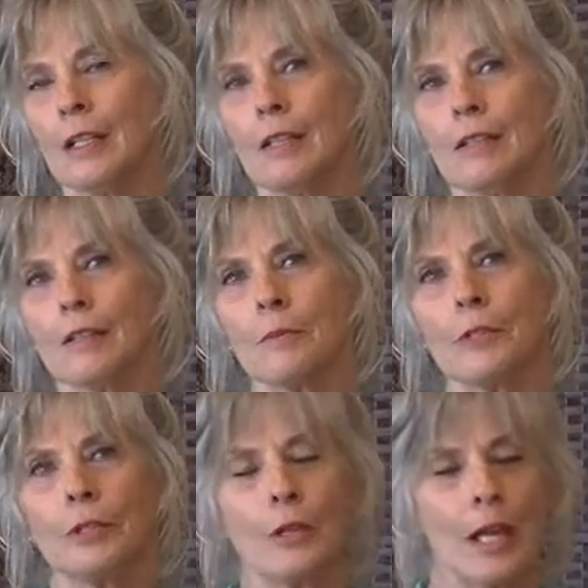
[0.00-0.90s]
someone
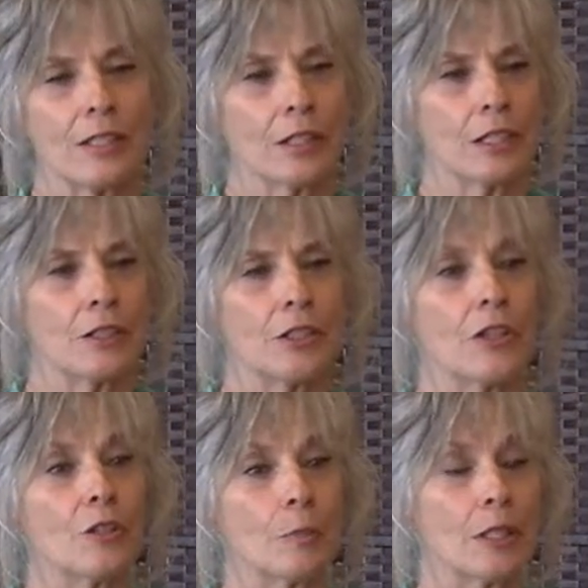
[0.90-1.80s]
who has a lot of
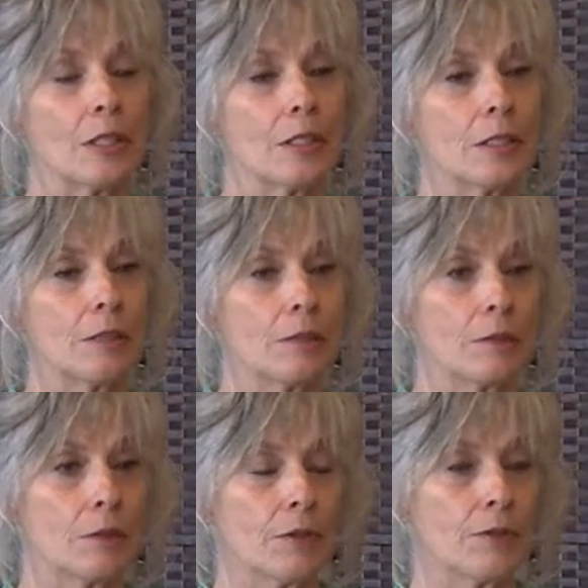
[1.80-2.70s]
judgments
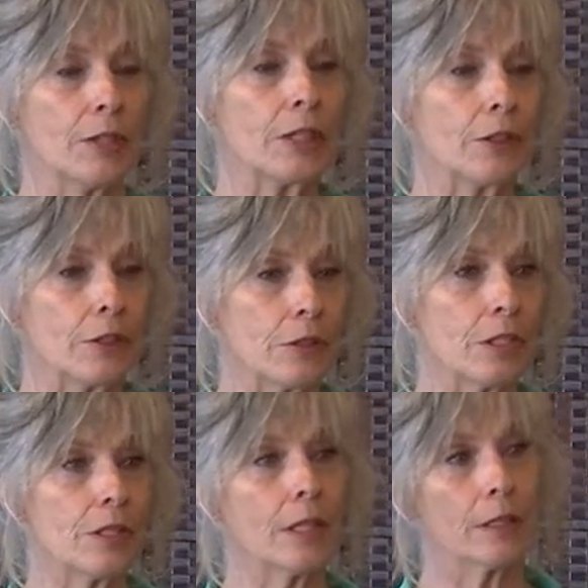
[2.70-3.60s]
and fears, and
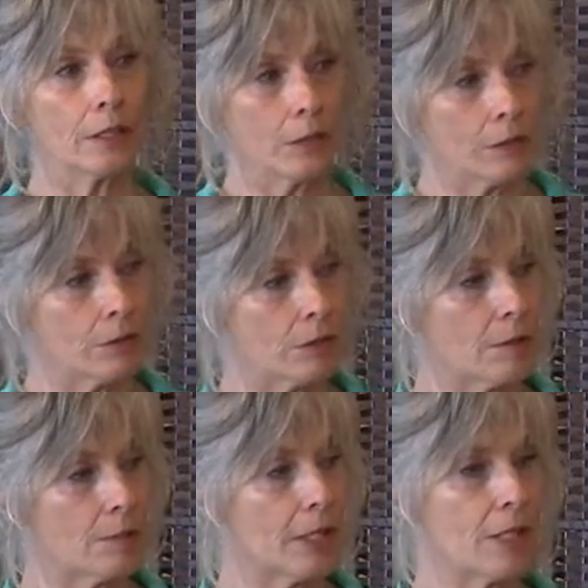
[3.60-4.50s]
it's like, you know,
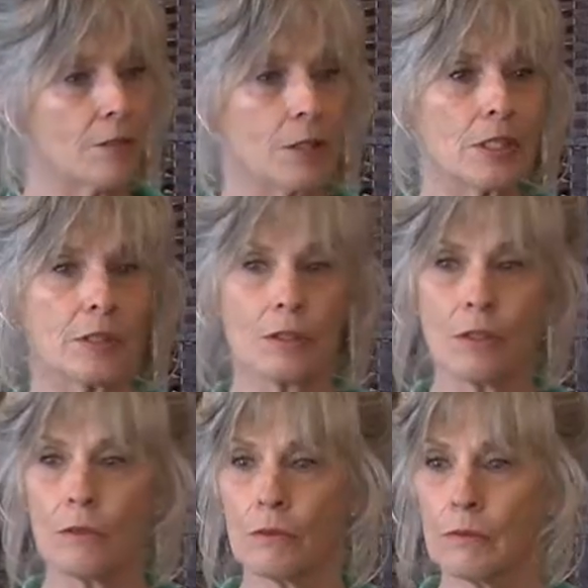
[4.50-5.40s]
some things we just
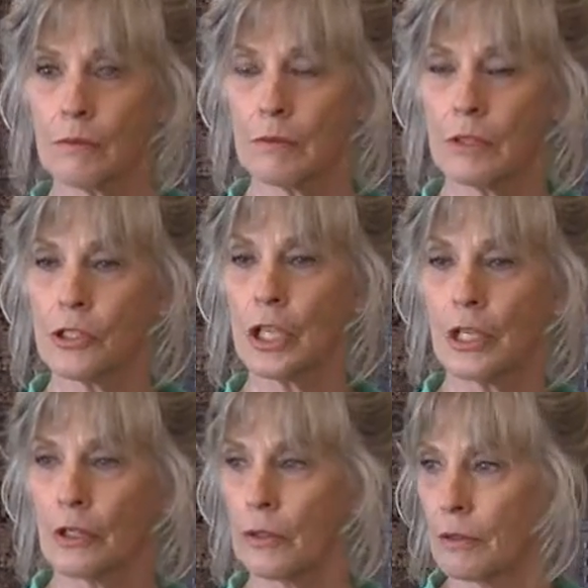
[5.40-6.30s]
don't
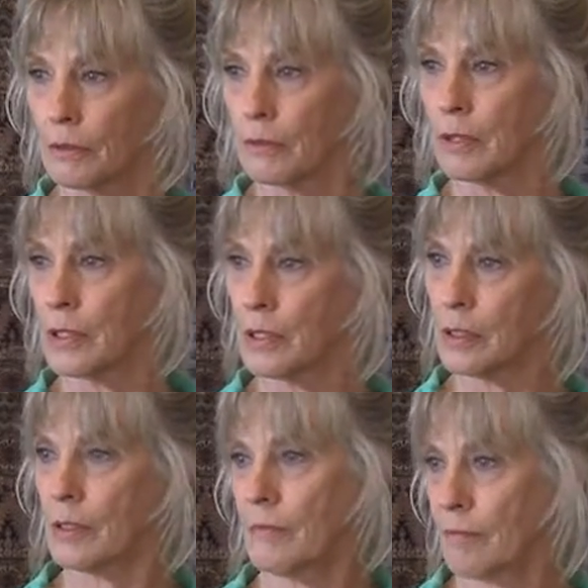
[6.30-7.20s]
share, which
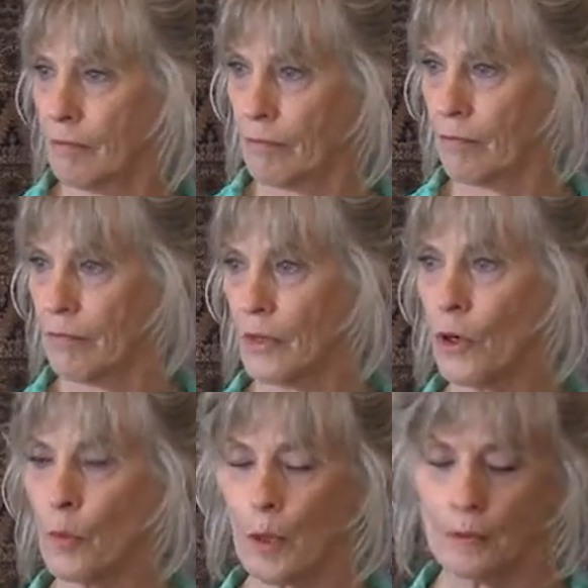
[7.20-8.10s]
is
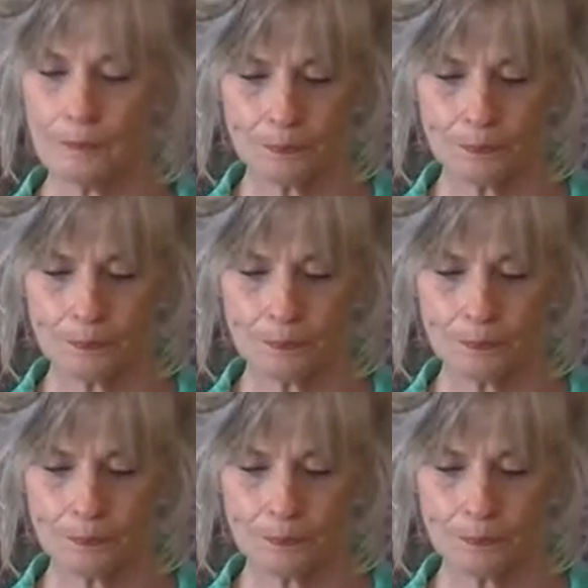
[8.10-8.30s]
normal.